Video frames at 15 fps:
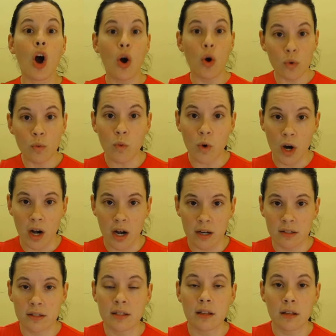own
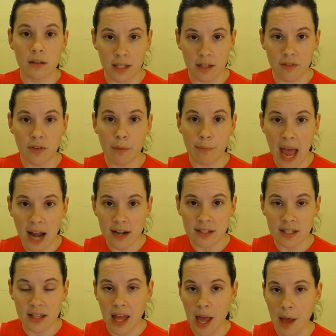words given back
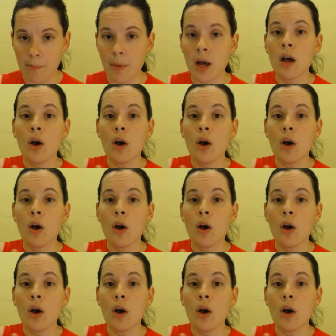to them